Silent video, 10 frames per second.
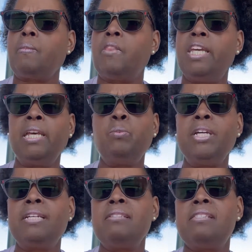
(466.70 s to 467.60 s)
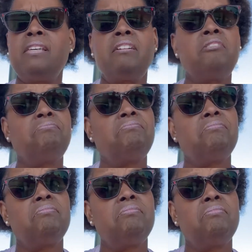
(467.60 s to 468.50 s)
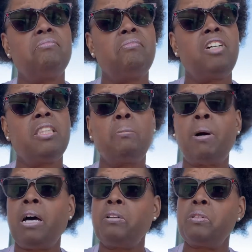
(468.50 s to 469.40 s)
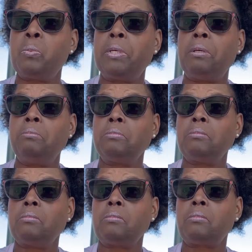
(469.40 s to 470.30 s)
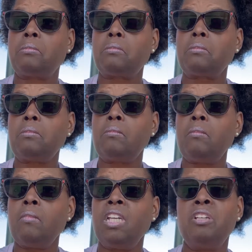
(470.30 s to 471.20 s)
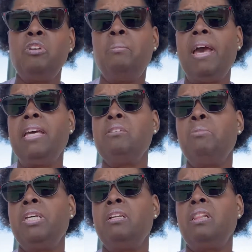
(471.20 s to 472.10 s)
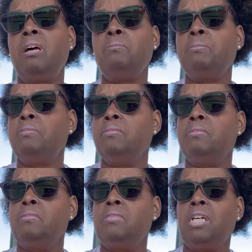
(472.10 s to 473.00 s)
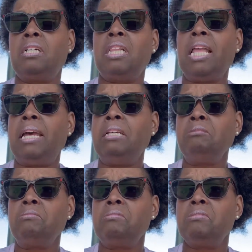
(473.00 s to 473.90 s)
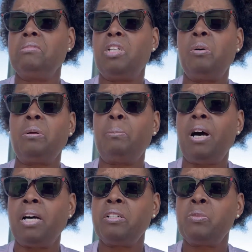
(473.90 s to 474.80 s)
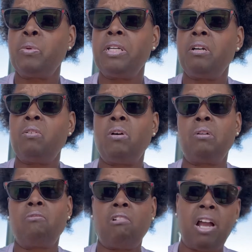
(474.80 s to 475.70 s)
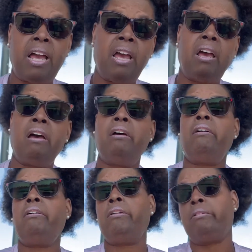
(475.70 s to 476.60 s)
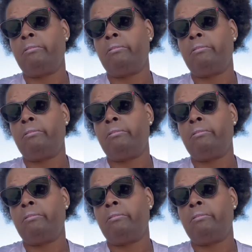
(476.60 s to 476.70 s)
Then we consider the potter's wheel. Can you imagine being a lump of clay on a potter's wheel going round,